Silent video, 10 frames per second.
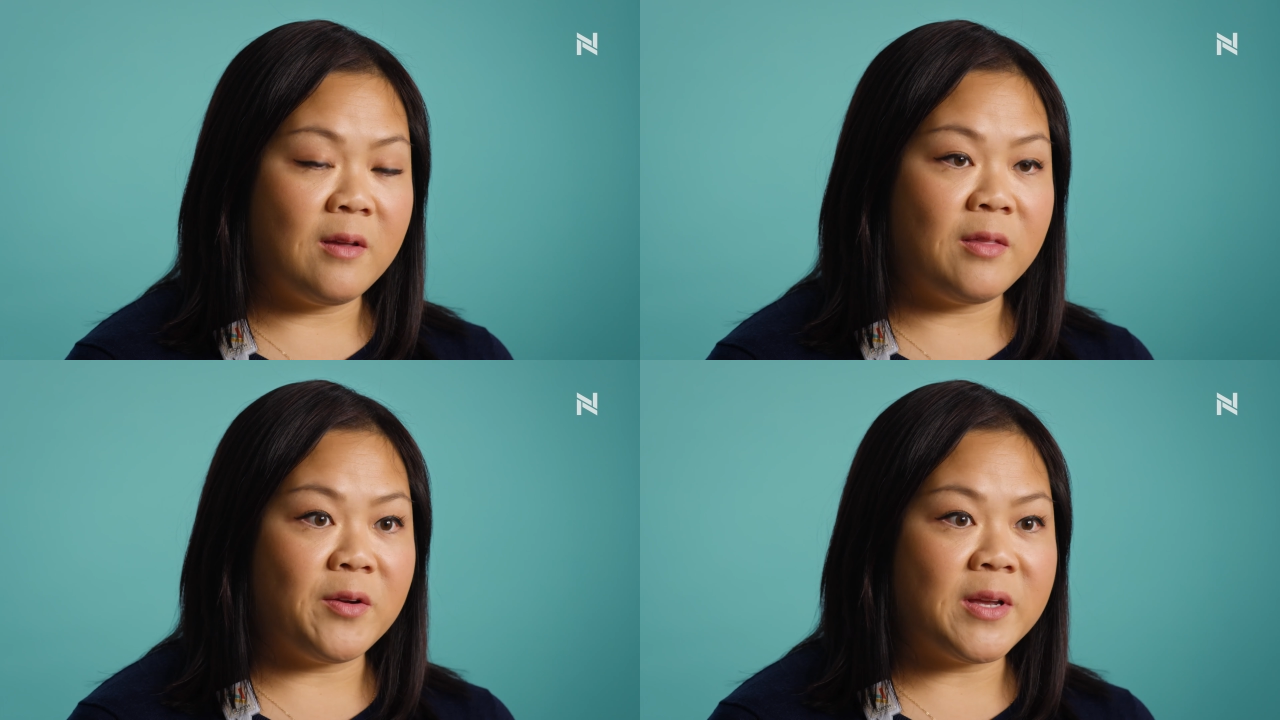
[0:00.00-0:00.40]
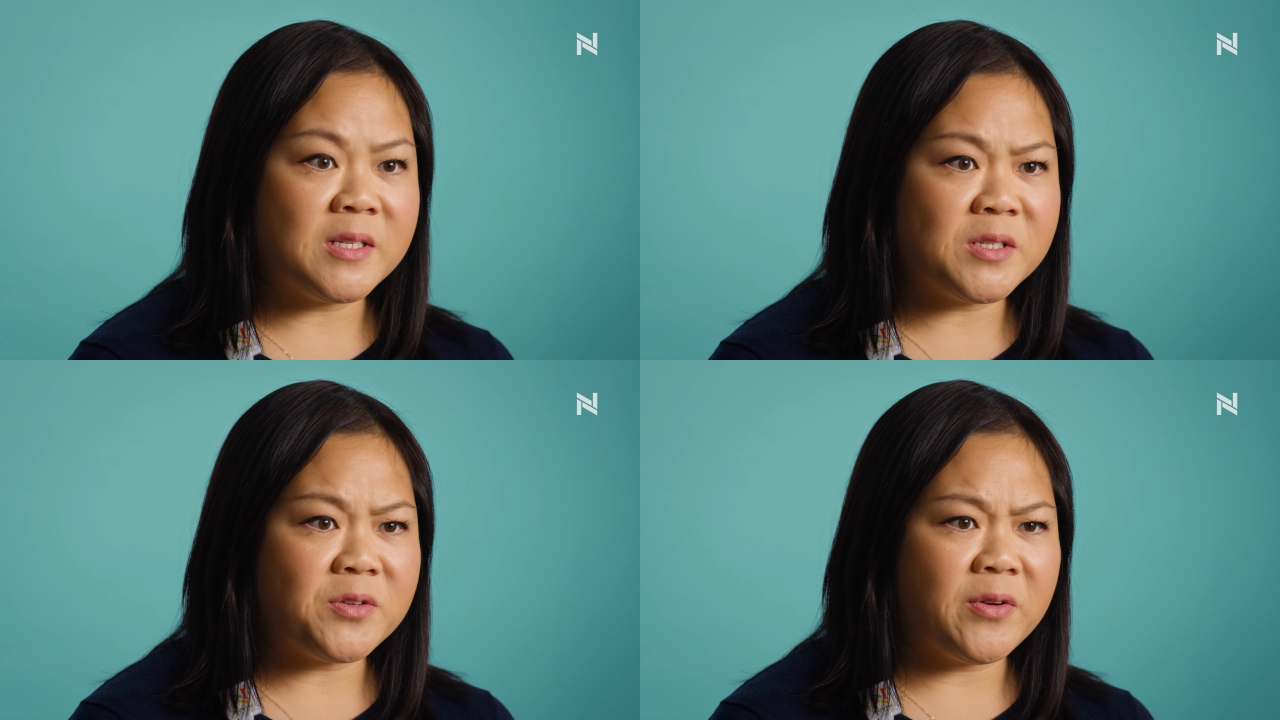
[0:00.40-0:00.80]
their
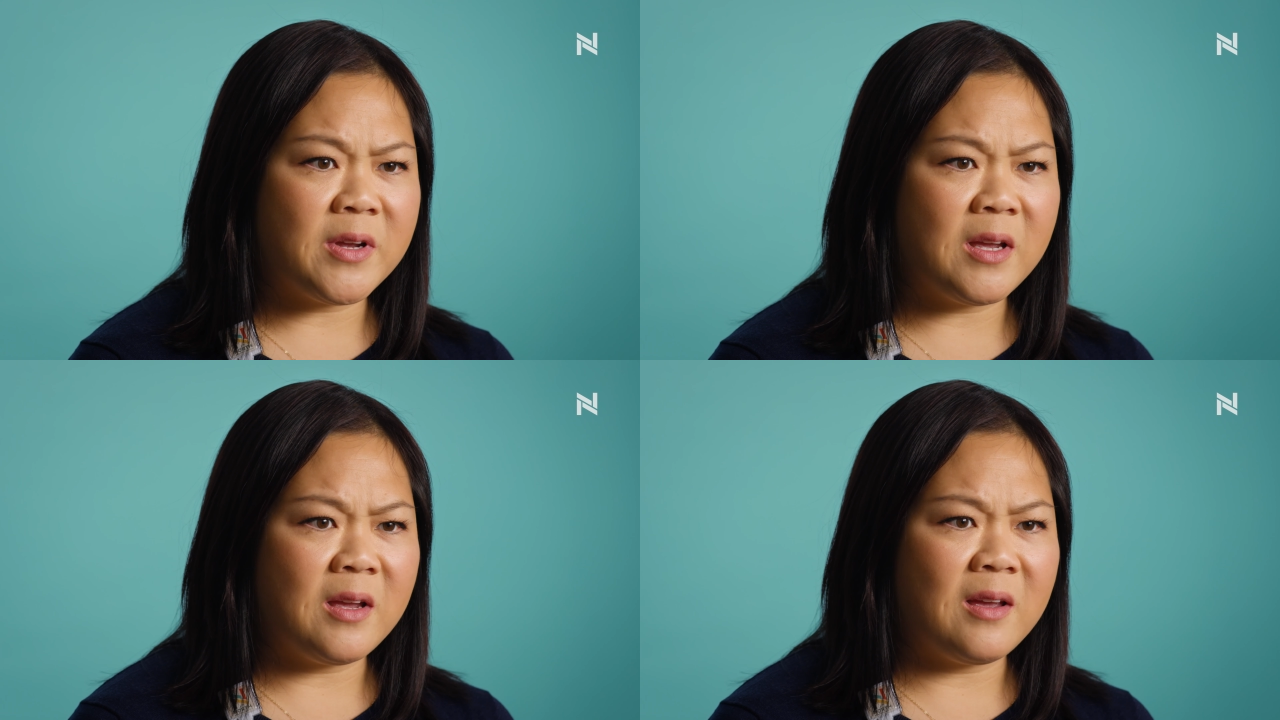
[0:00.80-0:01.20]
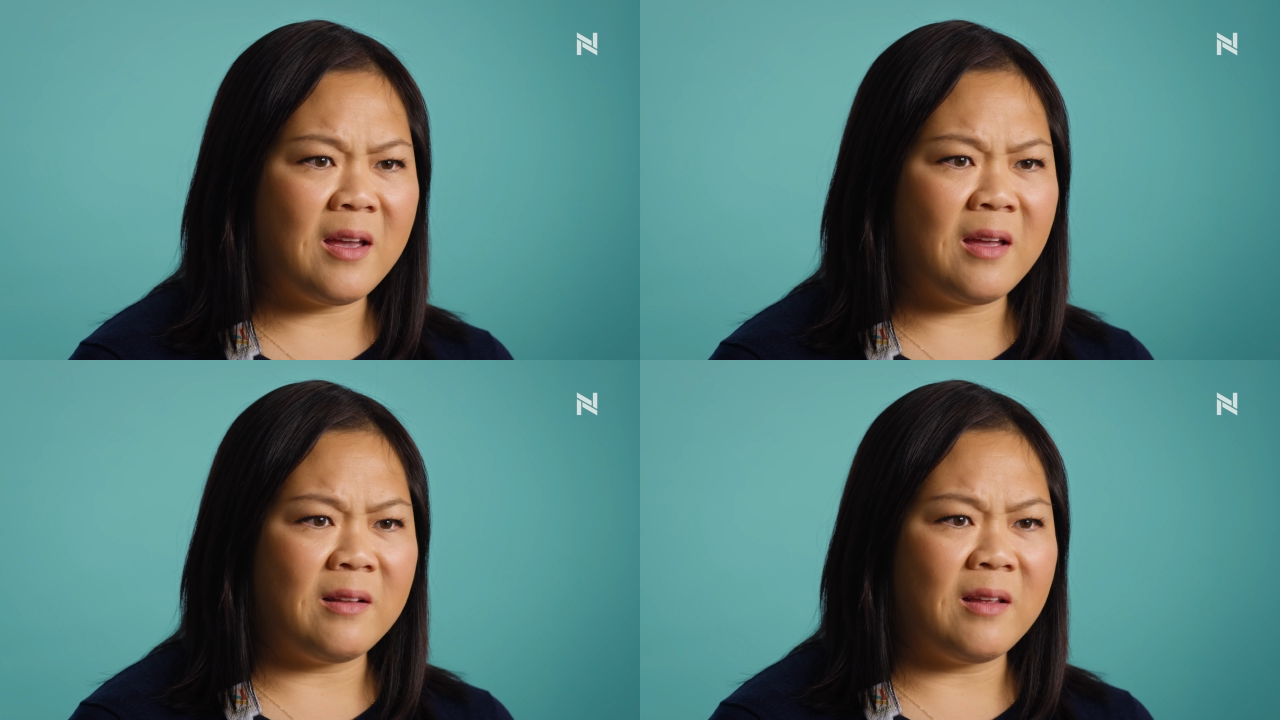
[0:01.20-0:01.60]
history
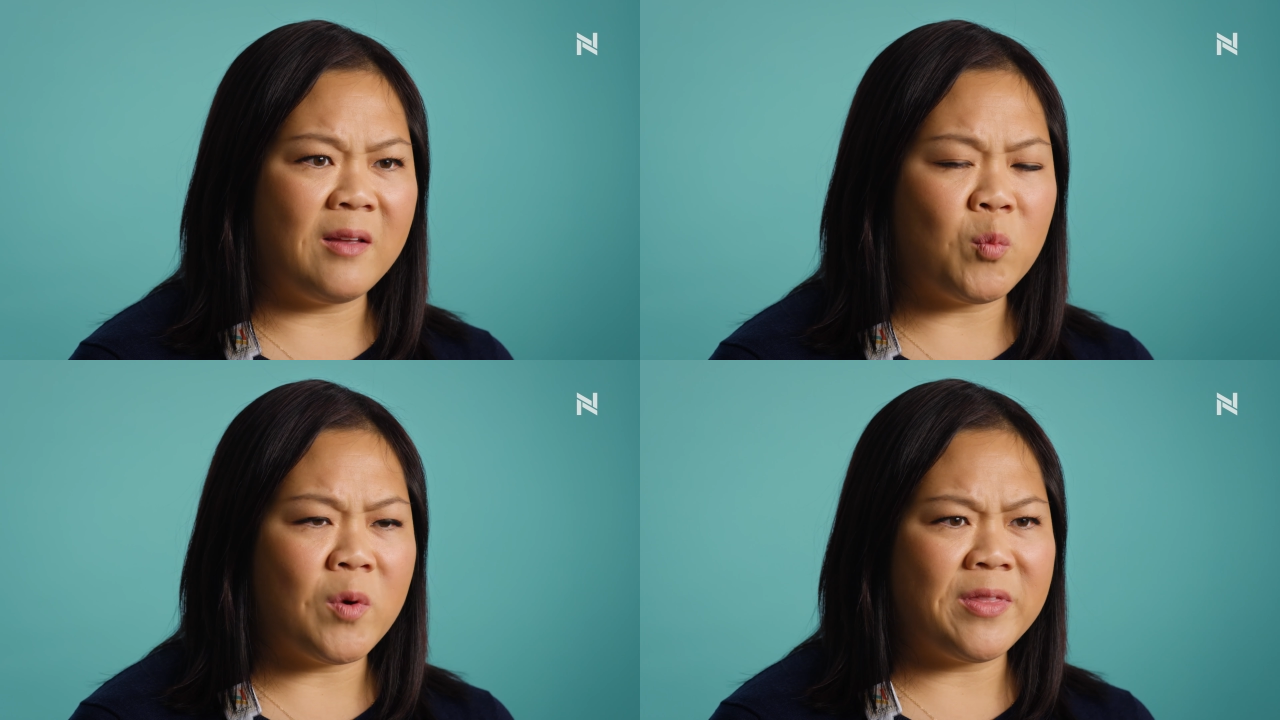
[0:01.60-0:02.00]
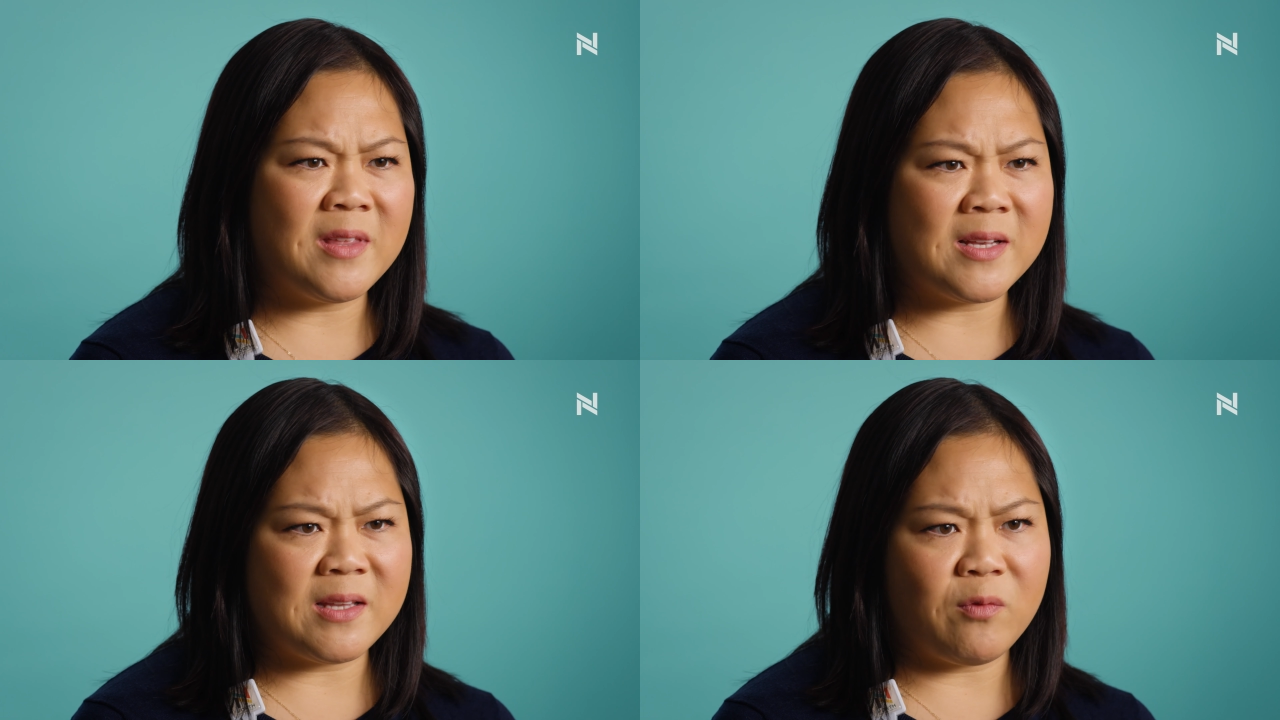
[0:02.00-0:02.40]
and, and what
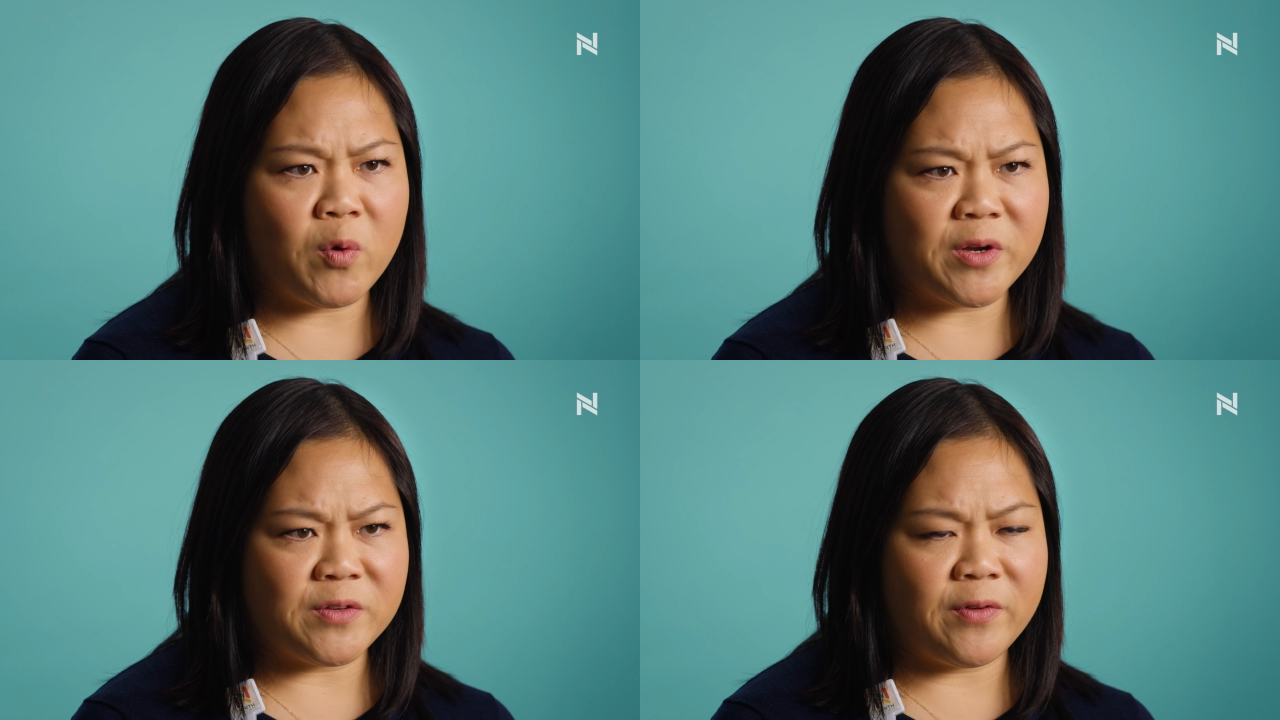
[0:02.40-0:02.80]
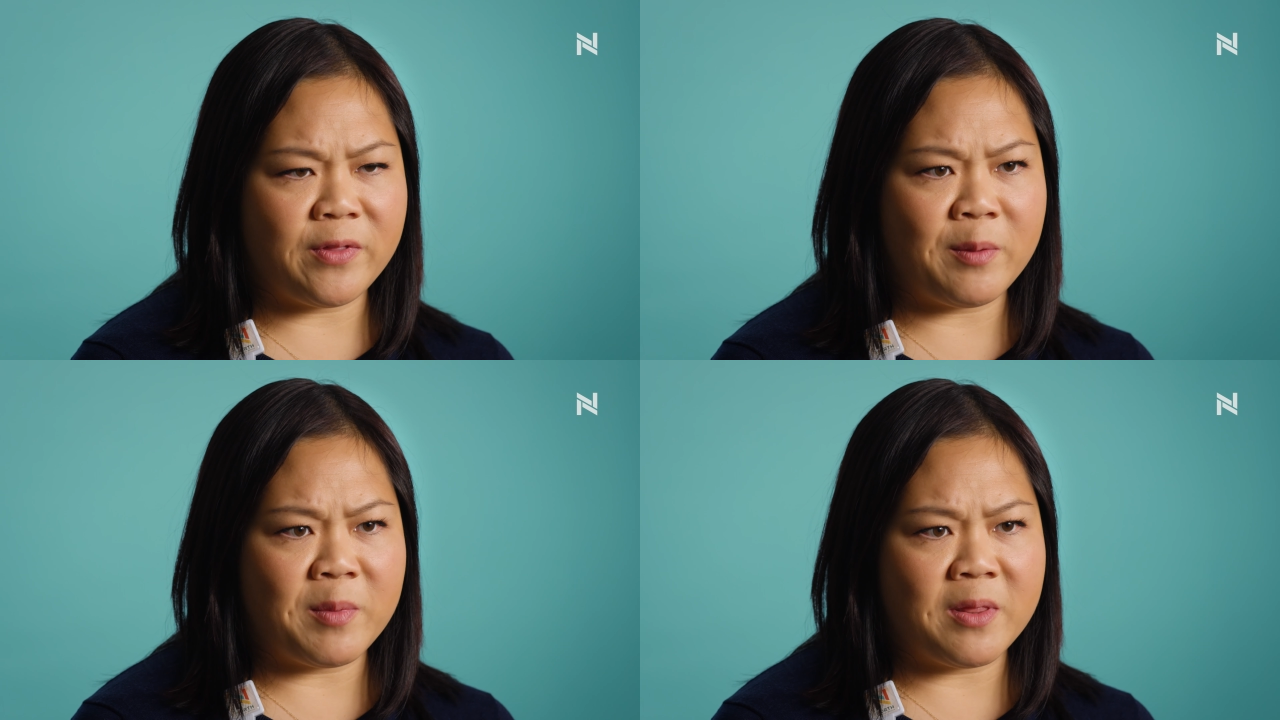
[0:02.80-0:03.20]
things have worked for
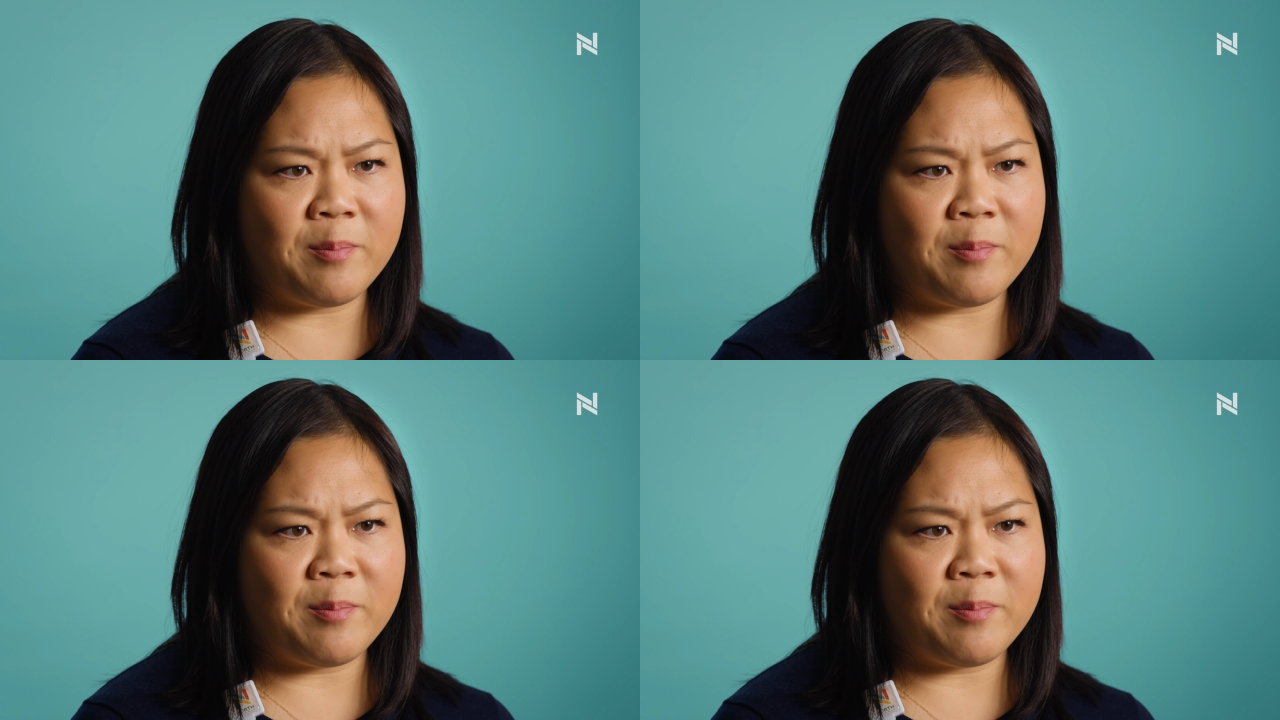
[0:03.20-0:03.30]
them in the